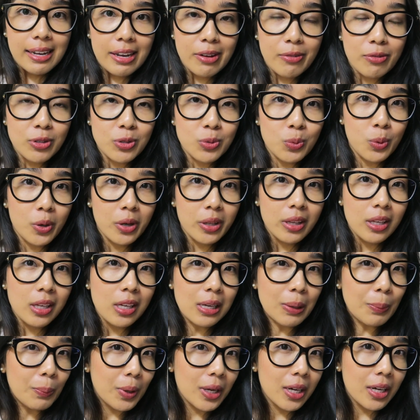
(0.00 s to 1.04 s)
if it's worth
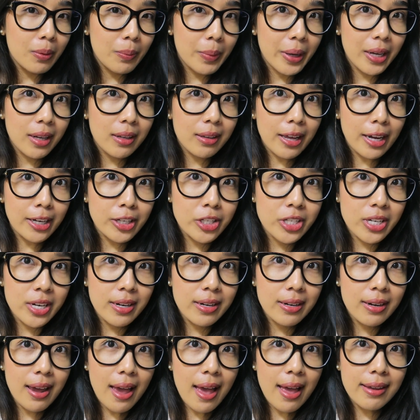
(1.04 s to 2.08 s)
keeping in my
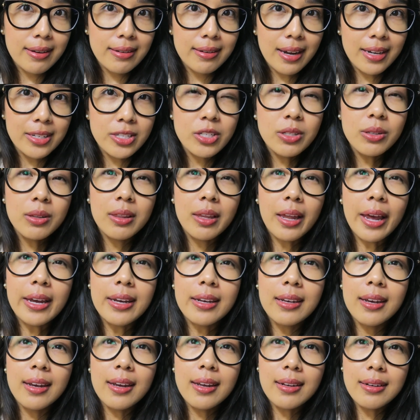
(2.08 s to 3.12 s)
collection, and I do
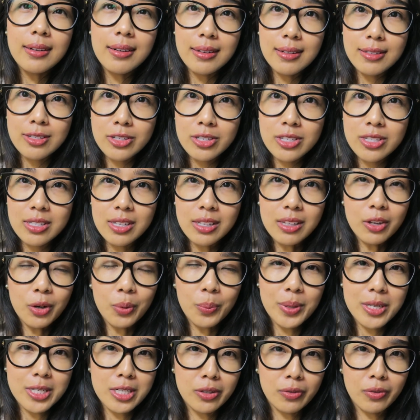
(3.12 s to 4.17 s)
like it. It's just a
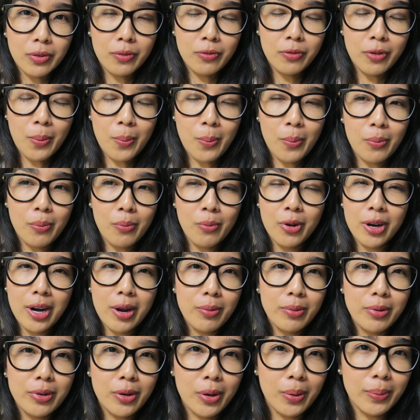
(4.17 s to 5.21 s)
little bit different from what
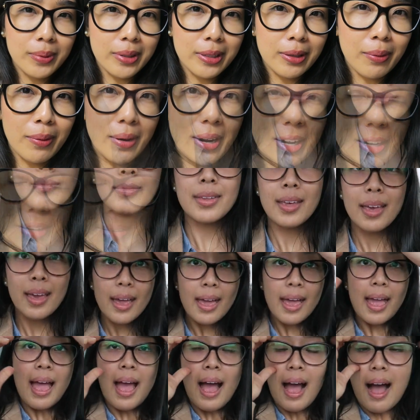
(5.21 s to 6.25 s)
I would normally wear.
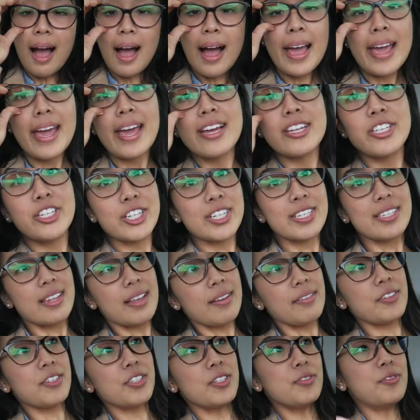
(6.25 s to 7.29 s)
I just
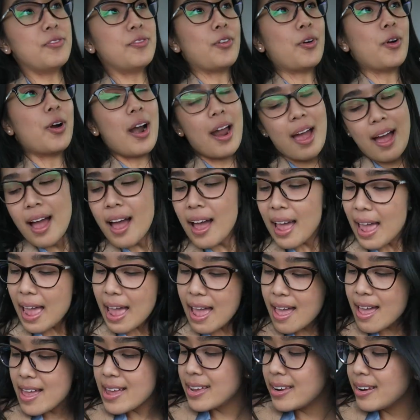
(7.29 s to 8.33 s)
left Sephora
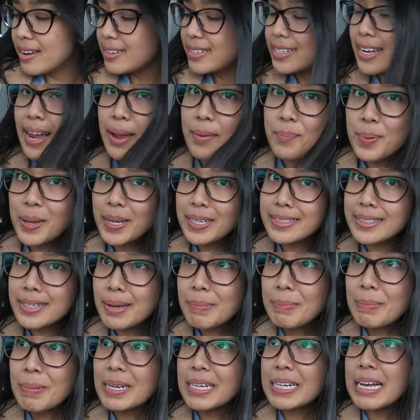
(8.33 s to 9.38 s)
and I picked
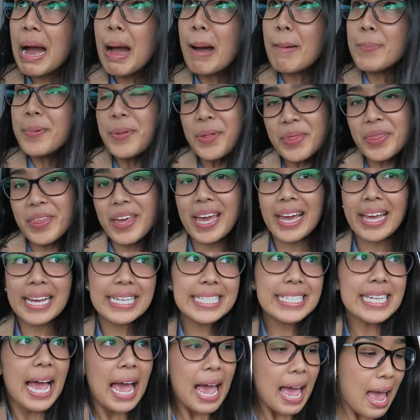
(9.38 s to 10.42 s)
up a couple
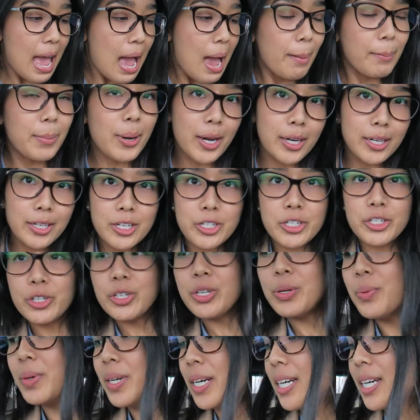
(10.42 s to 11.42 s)
things. I'm not gonna show you